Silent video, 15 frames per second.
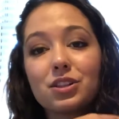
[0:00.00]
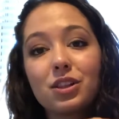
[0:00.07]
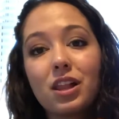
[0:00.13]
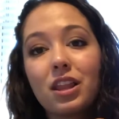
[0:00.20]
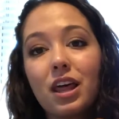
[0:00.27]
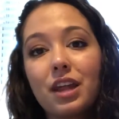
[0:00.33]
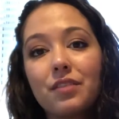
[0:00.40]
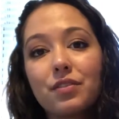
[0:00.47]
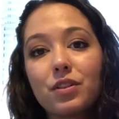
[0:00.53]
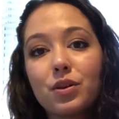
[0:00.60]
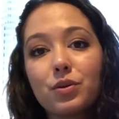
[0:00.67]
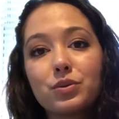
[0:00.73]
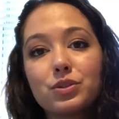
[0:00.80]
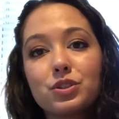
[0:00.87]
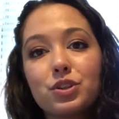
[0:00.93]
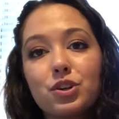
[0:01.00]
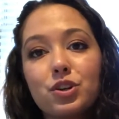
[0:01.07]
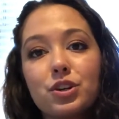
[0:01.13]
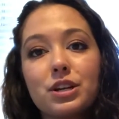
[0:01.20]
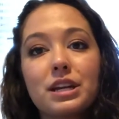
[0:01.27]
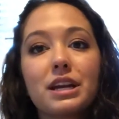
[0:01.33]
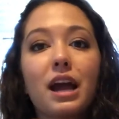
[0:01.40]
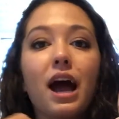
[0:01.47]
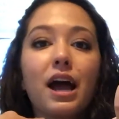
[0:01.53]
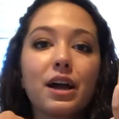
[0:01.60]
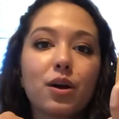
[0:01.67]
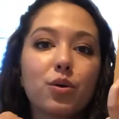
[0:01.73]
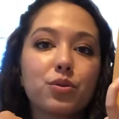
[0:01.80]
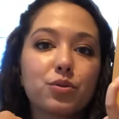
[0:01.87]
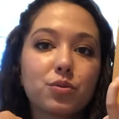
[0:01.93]
a lot of clothes dirty. I
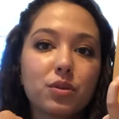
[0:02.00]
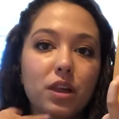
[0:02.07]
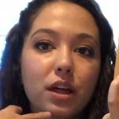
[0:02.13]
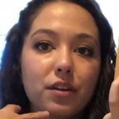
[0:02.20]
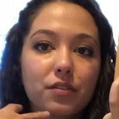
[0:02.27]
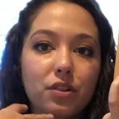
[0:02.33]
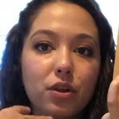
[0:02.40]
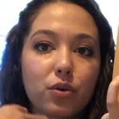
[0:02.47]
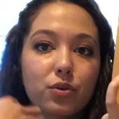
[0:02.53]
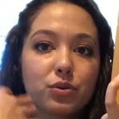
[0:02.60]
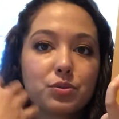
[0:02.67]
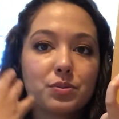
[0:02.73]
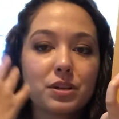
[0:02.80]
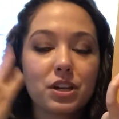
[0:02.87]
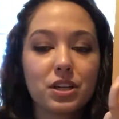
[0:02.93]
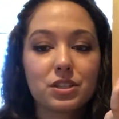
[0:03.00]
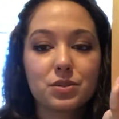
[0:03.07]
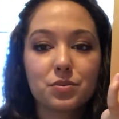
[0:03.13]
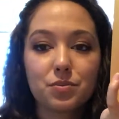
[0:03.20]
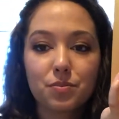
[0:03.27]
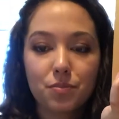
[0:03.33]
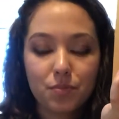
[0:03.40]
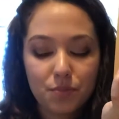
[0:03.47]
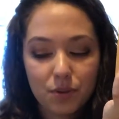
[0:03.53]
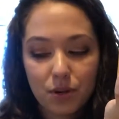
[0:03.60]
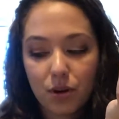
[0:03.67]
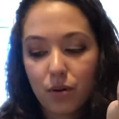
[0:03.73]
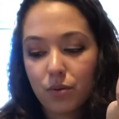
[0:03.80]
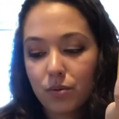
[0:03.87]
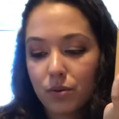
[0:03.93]
go through a lot of clothes because, you
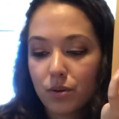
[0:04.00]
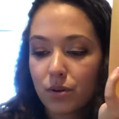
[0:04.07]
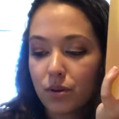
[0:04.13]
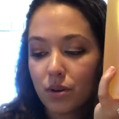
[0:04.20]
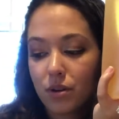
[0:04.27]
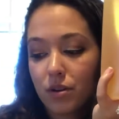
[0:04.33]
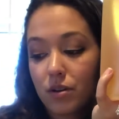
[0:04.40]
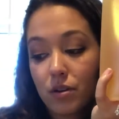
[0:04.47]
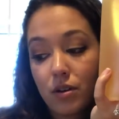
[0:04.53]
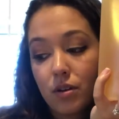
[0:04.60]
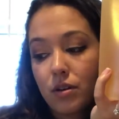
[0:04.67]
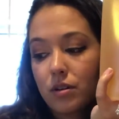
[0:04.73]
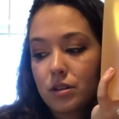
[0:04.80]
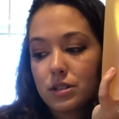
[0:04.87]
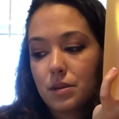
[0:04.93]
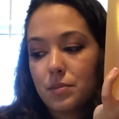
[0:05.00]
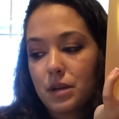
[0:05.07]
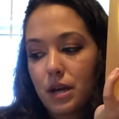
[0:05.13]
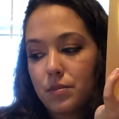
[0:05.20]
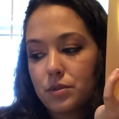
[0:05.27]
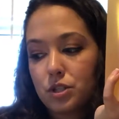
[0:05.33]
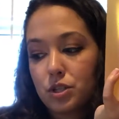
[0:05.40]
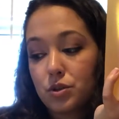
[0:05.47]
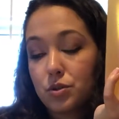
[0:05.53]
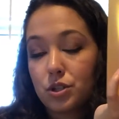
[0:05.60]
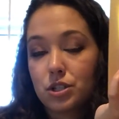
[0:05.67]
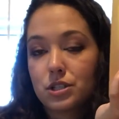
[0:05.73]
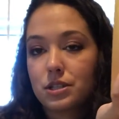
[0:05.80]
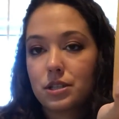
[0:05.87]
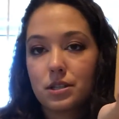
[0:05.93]
know, sometimes you
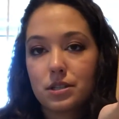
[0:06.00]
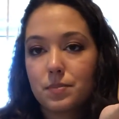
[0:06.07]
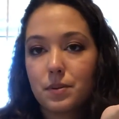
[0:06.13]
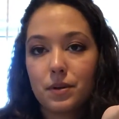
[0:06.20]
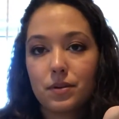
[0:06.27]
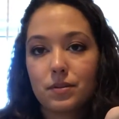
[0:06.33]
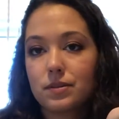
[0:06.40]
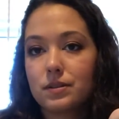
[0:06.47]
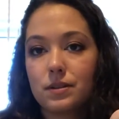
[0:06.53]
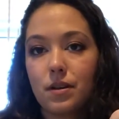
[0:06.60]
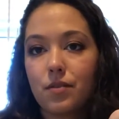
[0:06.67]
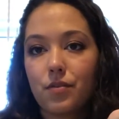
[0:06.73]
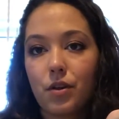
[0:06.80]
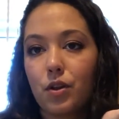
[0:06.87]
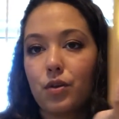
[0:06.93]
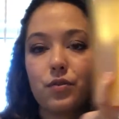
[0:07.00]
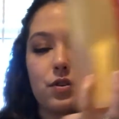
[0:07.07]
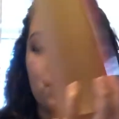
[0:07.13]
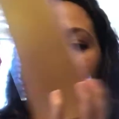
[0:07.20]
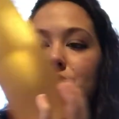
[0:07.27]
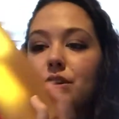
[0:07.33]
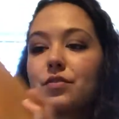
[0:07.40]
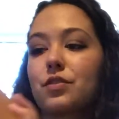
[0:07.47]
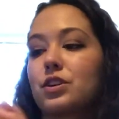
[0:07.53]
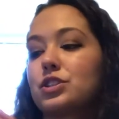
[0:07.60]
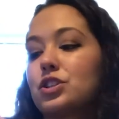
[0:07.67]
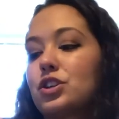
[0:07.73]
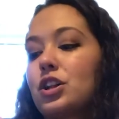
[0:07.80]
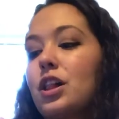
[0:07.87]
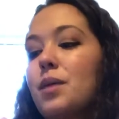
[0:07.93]
just spill stuff all over yourself
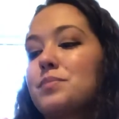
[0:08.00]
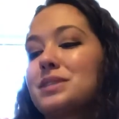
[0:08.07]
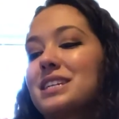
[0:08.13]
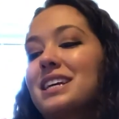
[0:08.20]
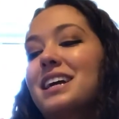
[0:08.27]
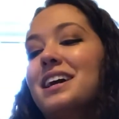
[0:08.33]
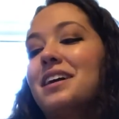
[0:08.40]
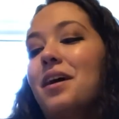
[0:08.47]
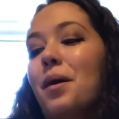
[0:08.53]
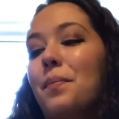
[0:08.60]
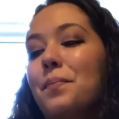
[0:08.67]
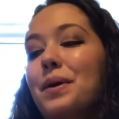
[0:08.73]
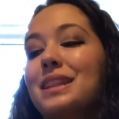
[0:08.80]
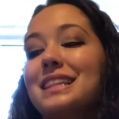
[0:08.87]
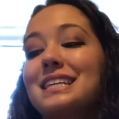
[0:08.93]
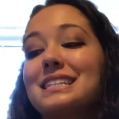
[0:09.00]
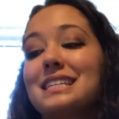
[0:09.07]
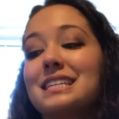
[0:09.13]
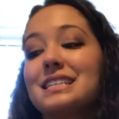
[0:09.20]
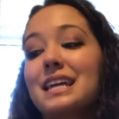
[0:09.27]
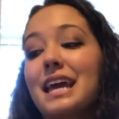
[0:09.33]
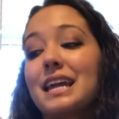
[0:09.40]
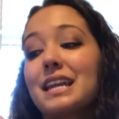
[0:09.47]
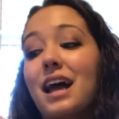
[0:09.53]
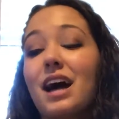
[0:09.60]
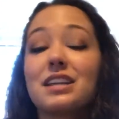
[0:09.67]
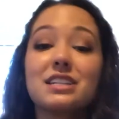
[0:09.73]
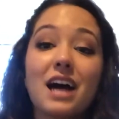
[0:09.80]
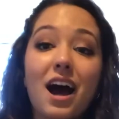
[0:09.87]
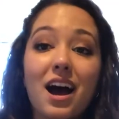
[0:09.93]
because you're clumsy. But this is a
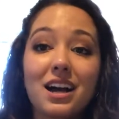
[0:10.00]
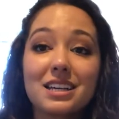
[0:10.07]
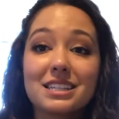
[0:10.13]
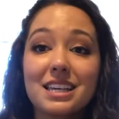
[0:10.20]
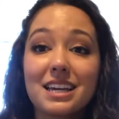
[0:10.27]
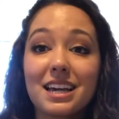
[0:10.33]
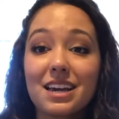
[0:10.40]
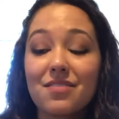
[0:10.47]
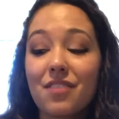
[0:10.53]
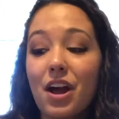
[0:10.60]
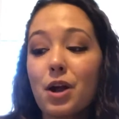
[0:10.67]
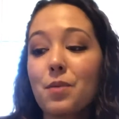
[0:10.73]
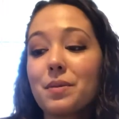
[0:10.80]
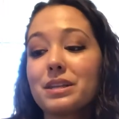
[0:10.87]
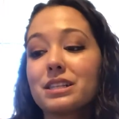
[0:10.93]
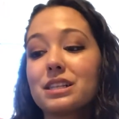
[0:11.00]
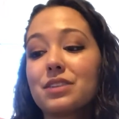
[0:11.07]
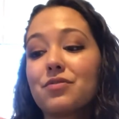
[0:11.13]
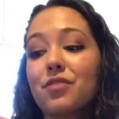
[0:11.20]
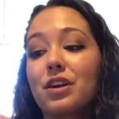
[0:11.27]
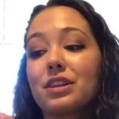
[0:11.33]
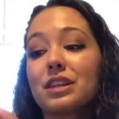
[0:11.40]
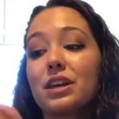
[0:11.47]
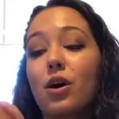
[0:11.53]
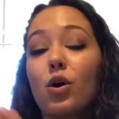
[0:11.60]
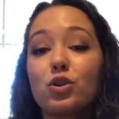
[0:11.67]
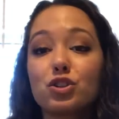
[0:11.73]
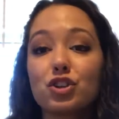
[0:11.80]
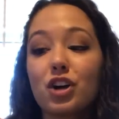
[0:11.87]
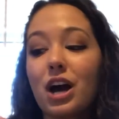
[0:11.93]
non-toxic, environmentally friendly,
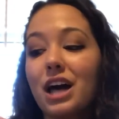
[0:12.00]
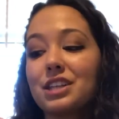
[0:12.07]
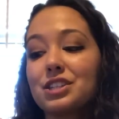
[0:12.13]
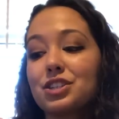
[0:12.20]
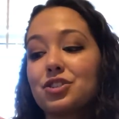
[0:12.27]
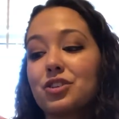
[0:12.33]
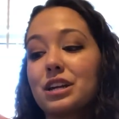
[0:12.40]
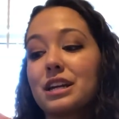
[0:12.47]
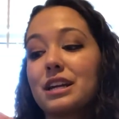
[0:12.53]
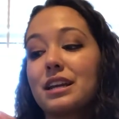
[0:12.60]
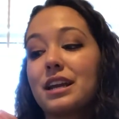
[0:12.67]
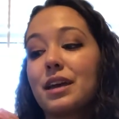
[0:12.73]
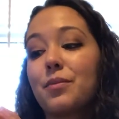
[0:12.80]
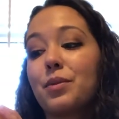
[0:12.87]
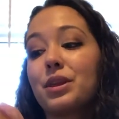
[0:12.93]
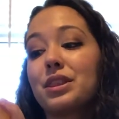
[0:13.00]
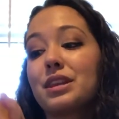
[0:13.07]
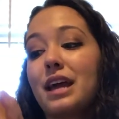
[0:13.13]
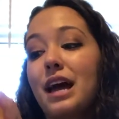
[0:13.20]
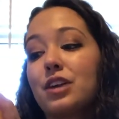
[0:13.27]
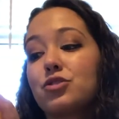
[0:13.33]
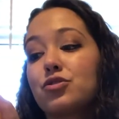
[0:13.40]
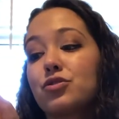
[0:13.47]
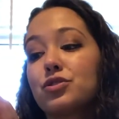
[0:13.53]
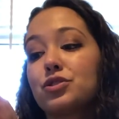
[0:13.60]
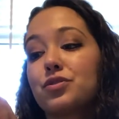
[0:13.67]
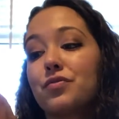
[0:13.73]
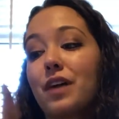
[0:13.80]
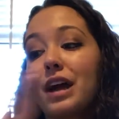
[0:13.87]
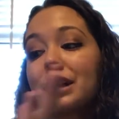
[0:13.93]
ultra concentrated with natural
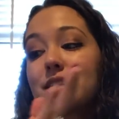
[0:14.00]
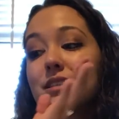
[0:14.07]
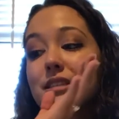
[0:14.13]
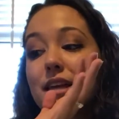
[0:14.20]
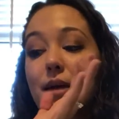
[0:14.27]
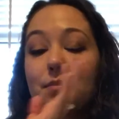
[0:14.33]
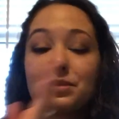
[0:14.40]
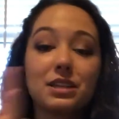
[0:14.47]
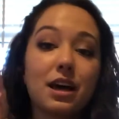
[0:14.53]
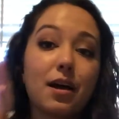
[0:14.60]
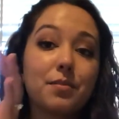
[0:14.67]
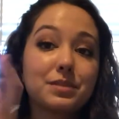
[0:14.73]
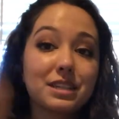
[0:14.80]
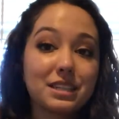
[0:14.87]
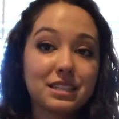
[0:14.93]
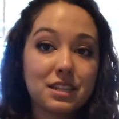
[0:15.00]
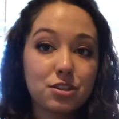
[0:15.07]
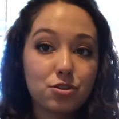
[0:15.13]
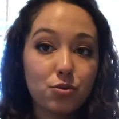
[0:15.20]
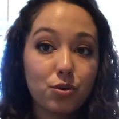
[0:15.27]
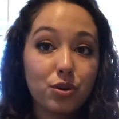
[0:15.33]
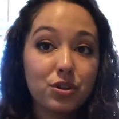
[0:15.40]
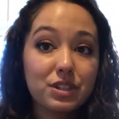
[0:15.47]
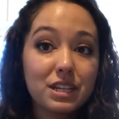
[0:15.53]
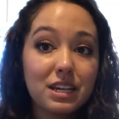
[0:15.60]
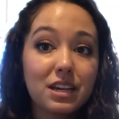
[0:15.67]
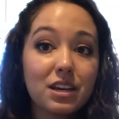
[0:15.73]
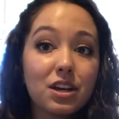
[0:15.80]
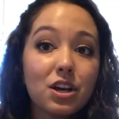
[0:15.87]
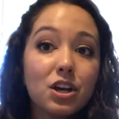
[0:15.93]
surfactants, enzymes, and essential oils in
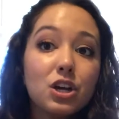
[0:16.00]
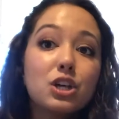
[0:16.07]
it.